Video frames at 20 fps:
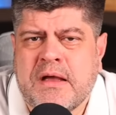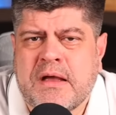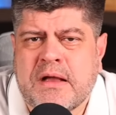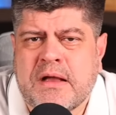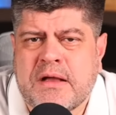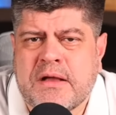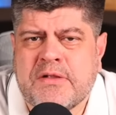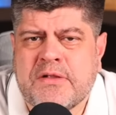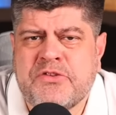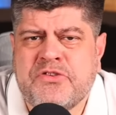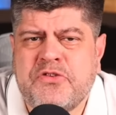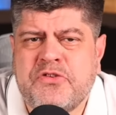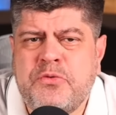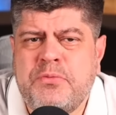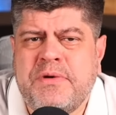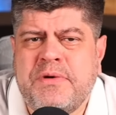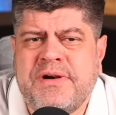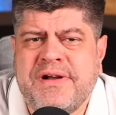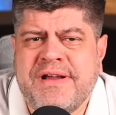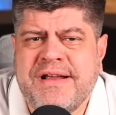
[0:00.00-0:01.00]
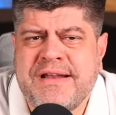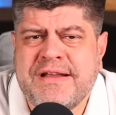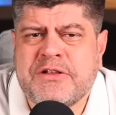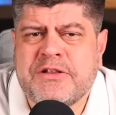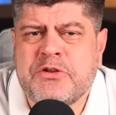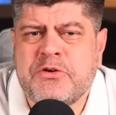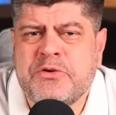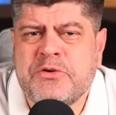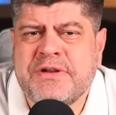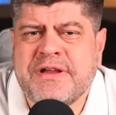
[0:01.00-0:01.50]
Consumer
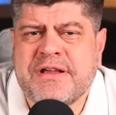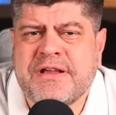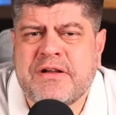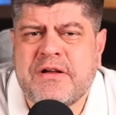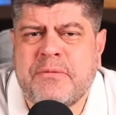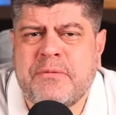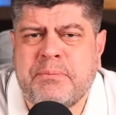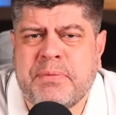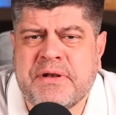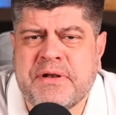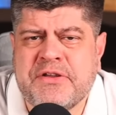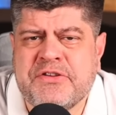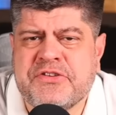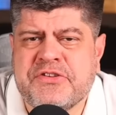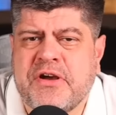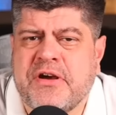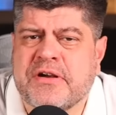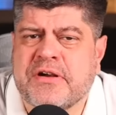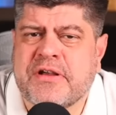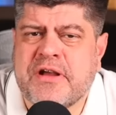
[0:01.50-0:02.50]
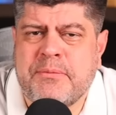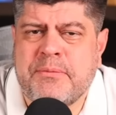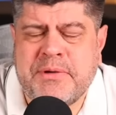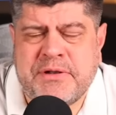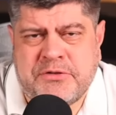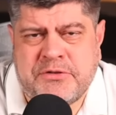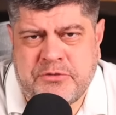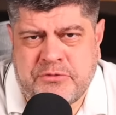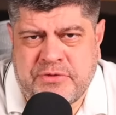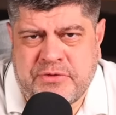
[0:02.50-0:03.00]
electronic companies are
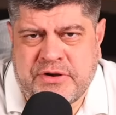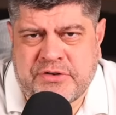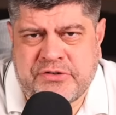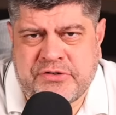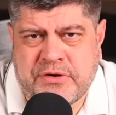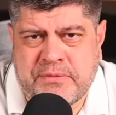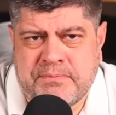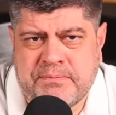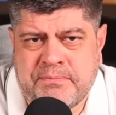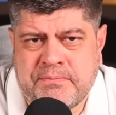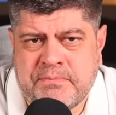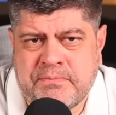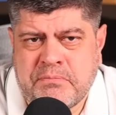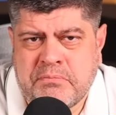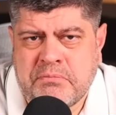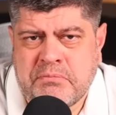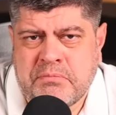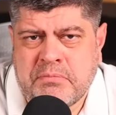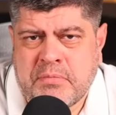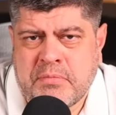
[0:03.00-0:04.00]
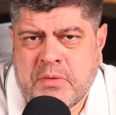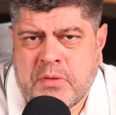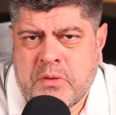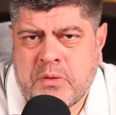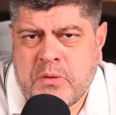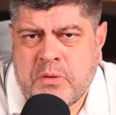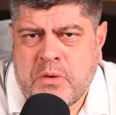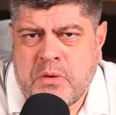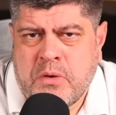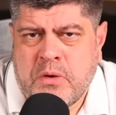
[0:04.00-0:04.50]
coming to Russia.
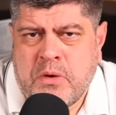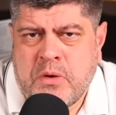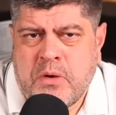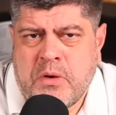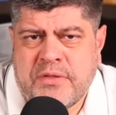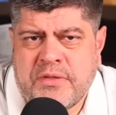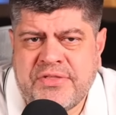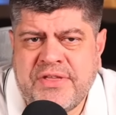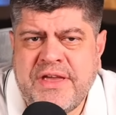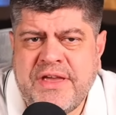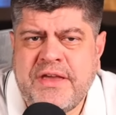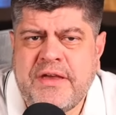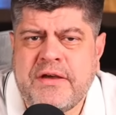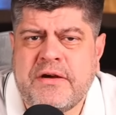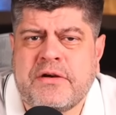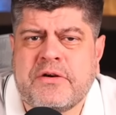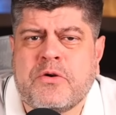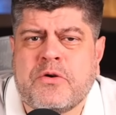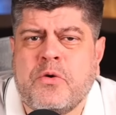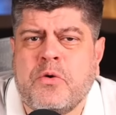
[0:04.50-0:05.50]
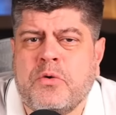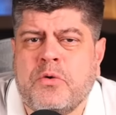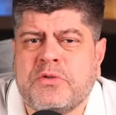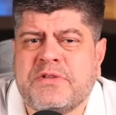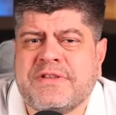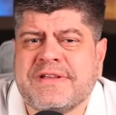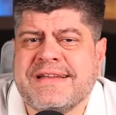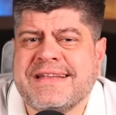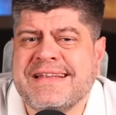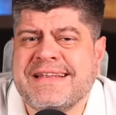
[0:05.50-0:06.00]
They are
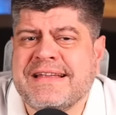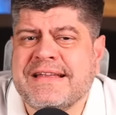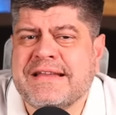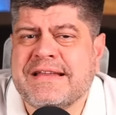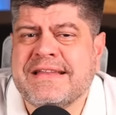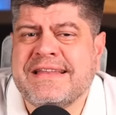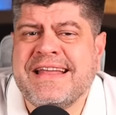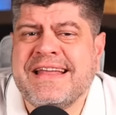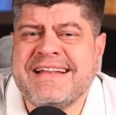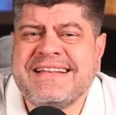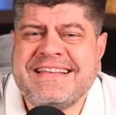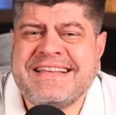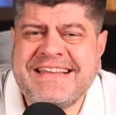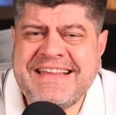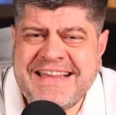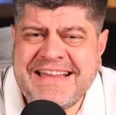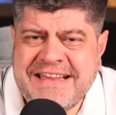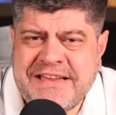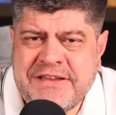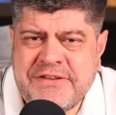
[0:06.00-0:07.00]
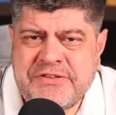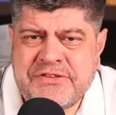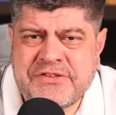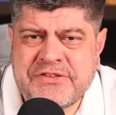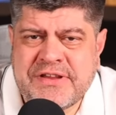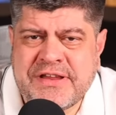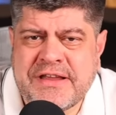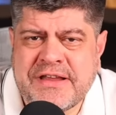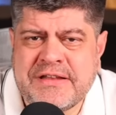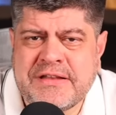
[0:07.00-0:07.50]
called Datis
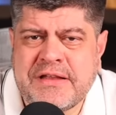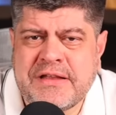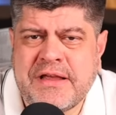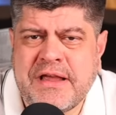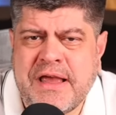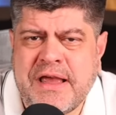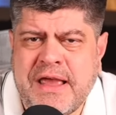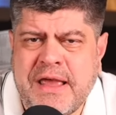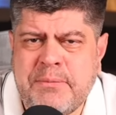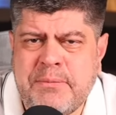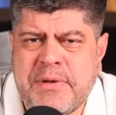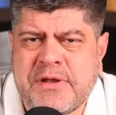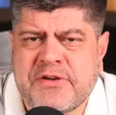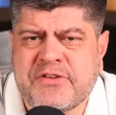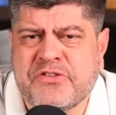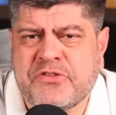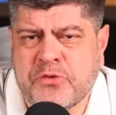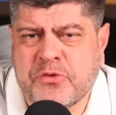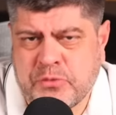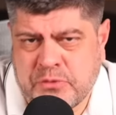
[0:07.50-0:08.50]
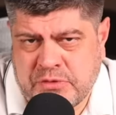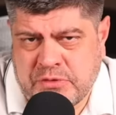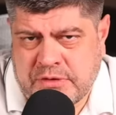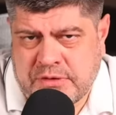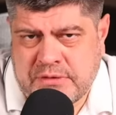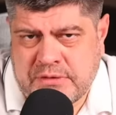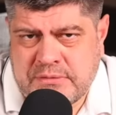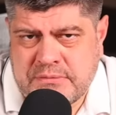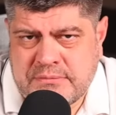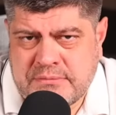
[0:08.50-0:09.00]
and Emerson.
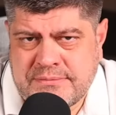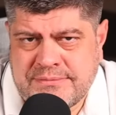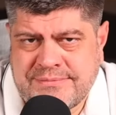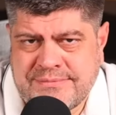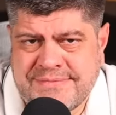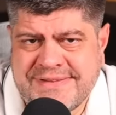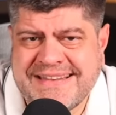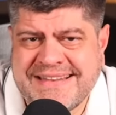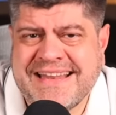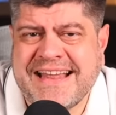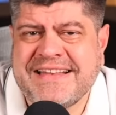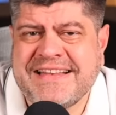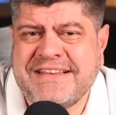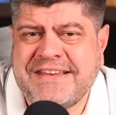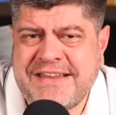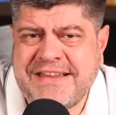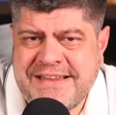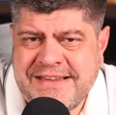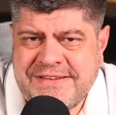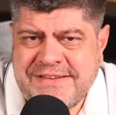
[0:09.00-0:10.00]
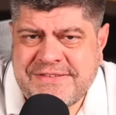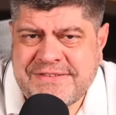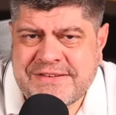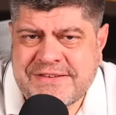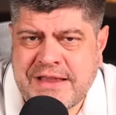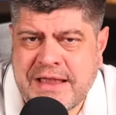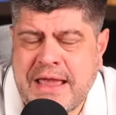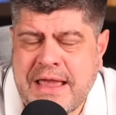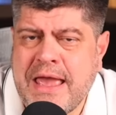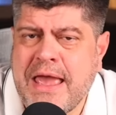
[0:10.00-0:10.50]
Datis,
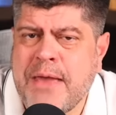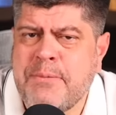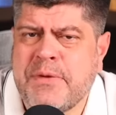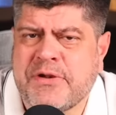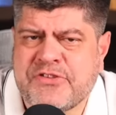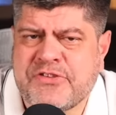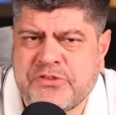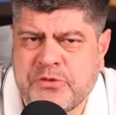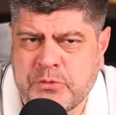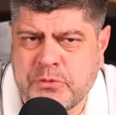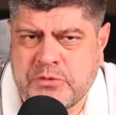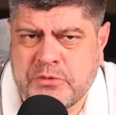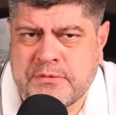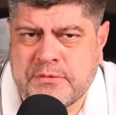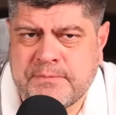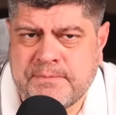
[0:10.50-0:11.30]
Emerson.